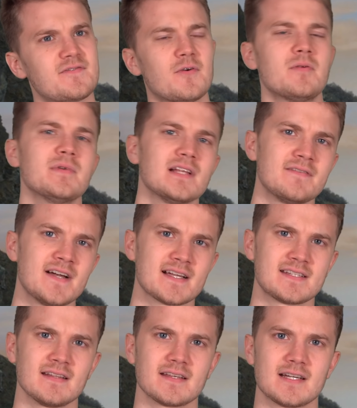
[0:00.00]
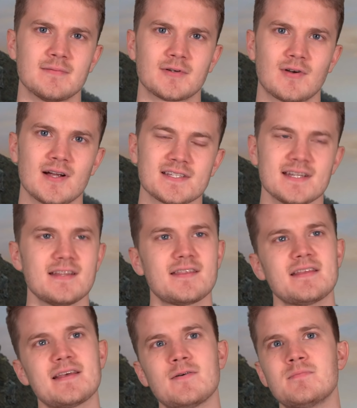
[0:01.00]
formula I've accidentally come across. I didn't
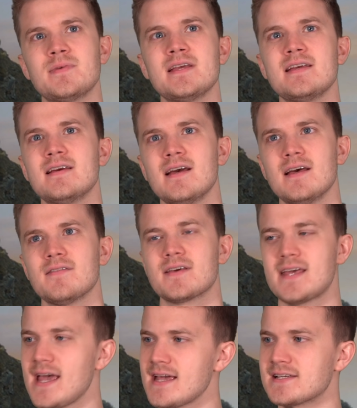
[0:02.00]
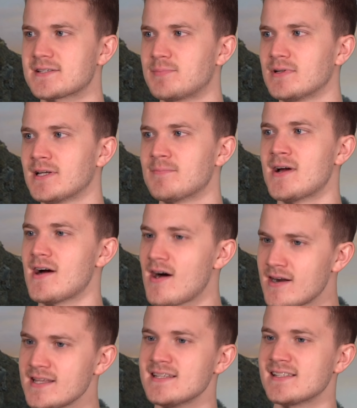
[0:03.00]
think that would be the case, but like my
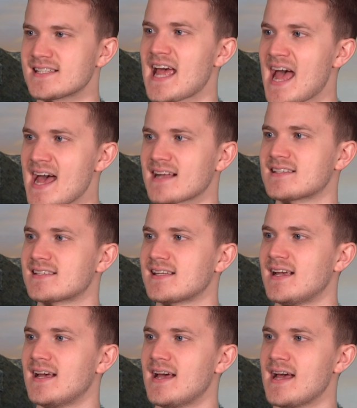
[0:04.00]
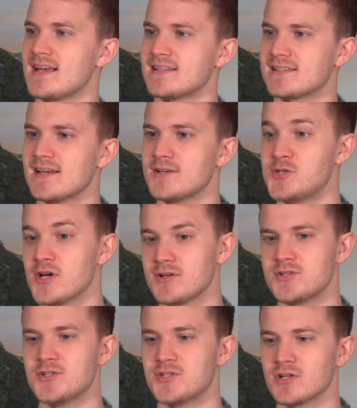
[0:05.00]
audience acts as a
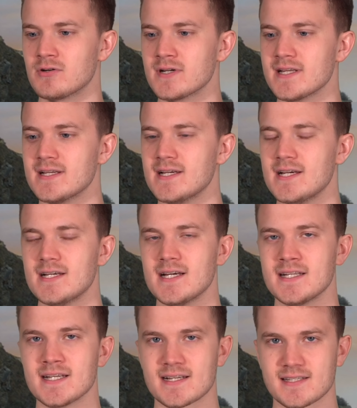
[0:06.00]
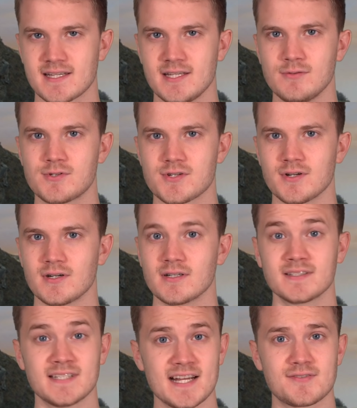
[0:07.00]
judge, jury, and executioner.
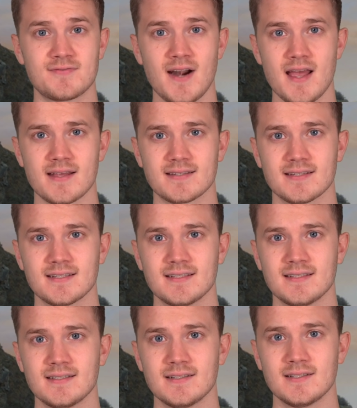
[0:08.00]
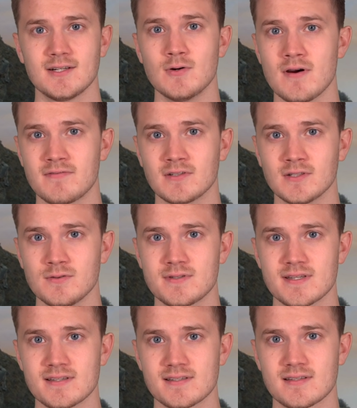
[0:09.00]
That's right, whoever
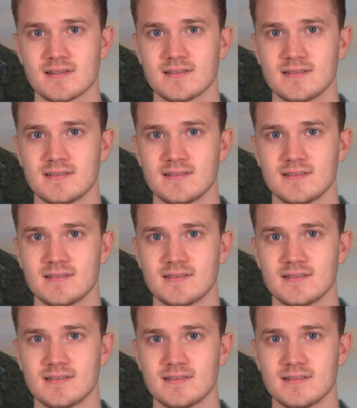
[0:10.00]
loses